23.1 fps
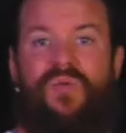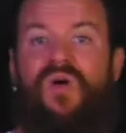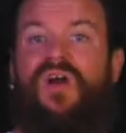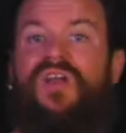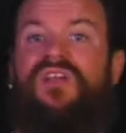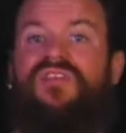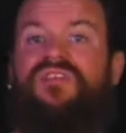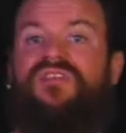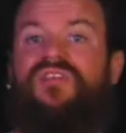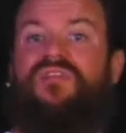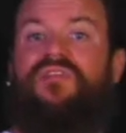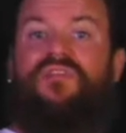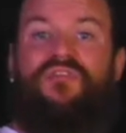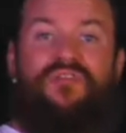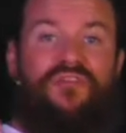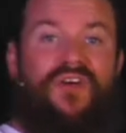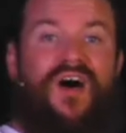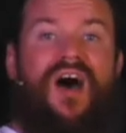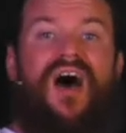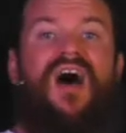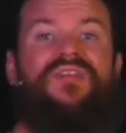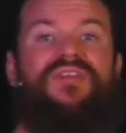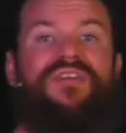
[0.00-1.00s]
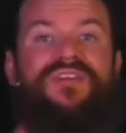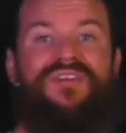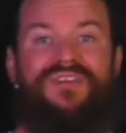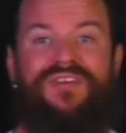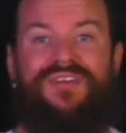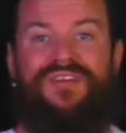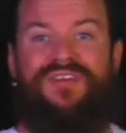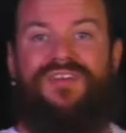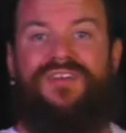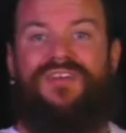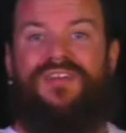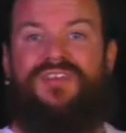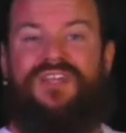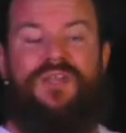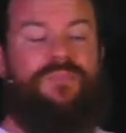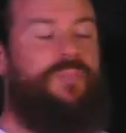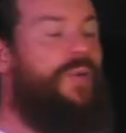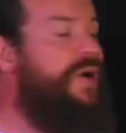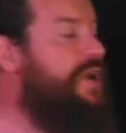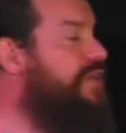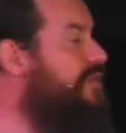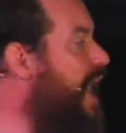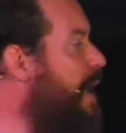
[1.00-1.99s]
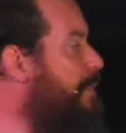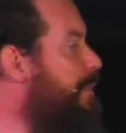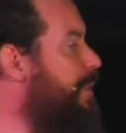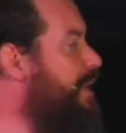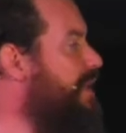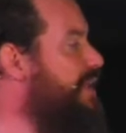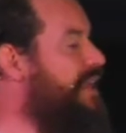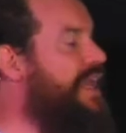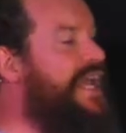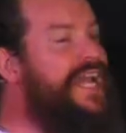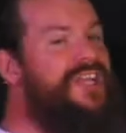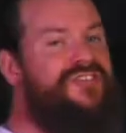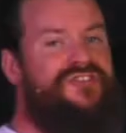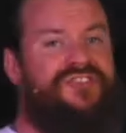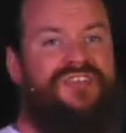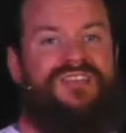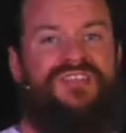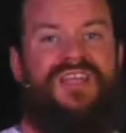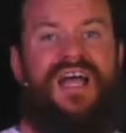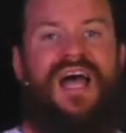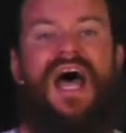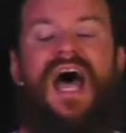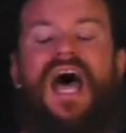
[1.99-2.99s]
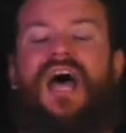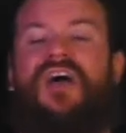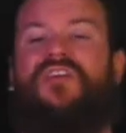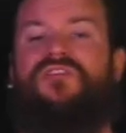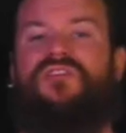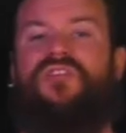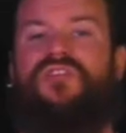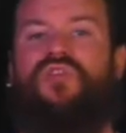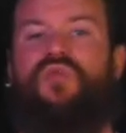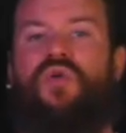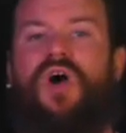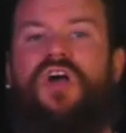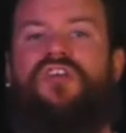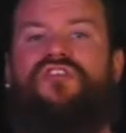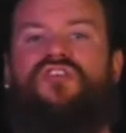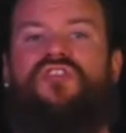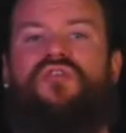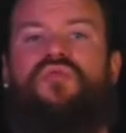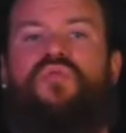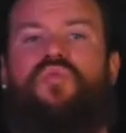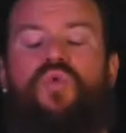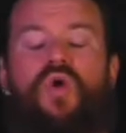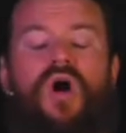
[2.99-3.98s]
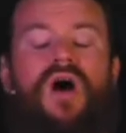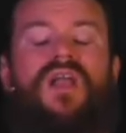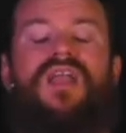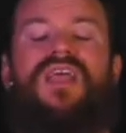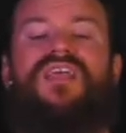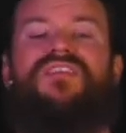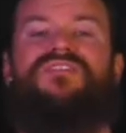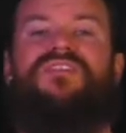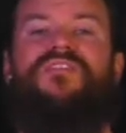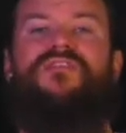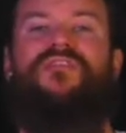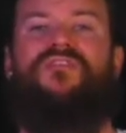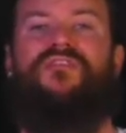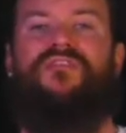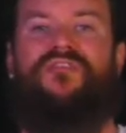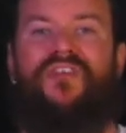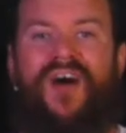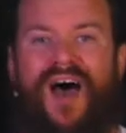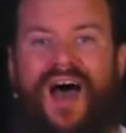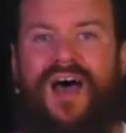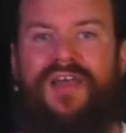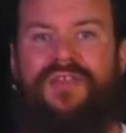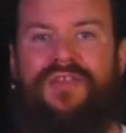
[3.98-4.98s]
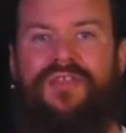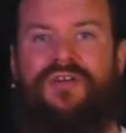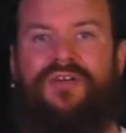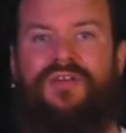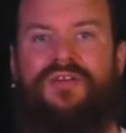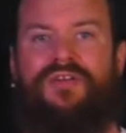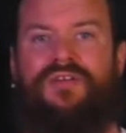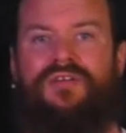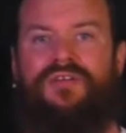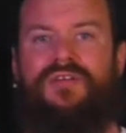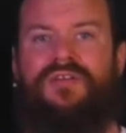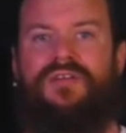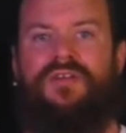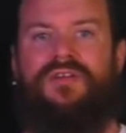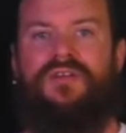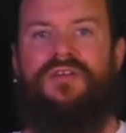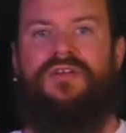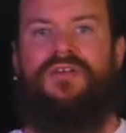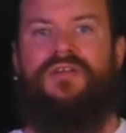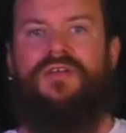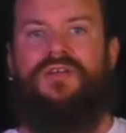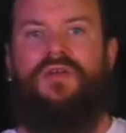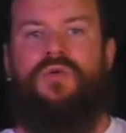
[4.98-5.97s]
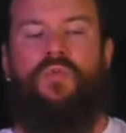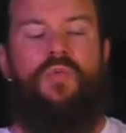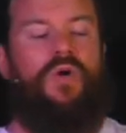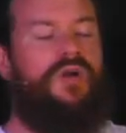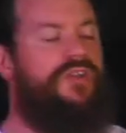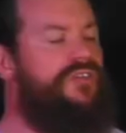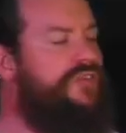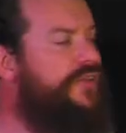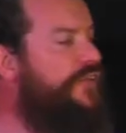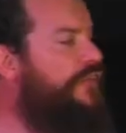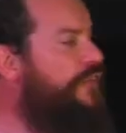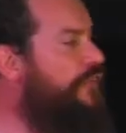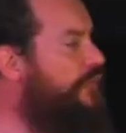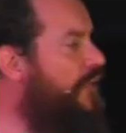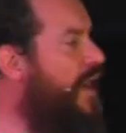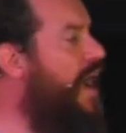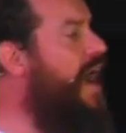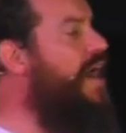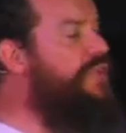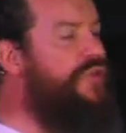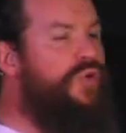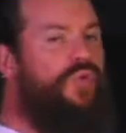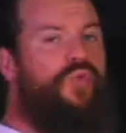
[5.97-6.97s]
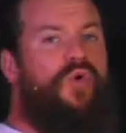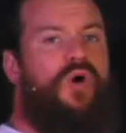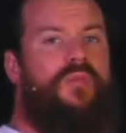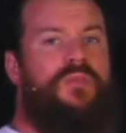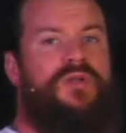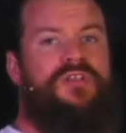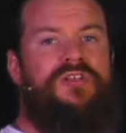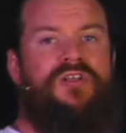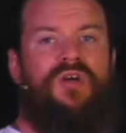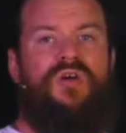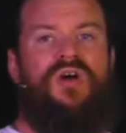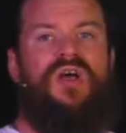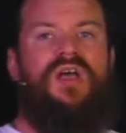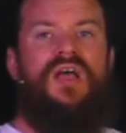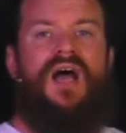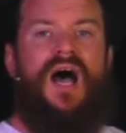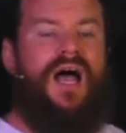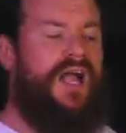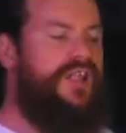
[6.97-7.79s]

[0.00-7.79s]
What is the Father? The point of application is to ask the question, what is the Father? What does the Father want me to know?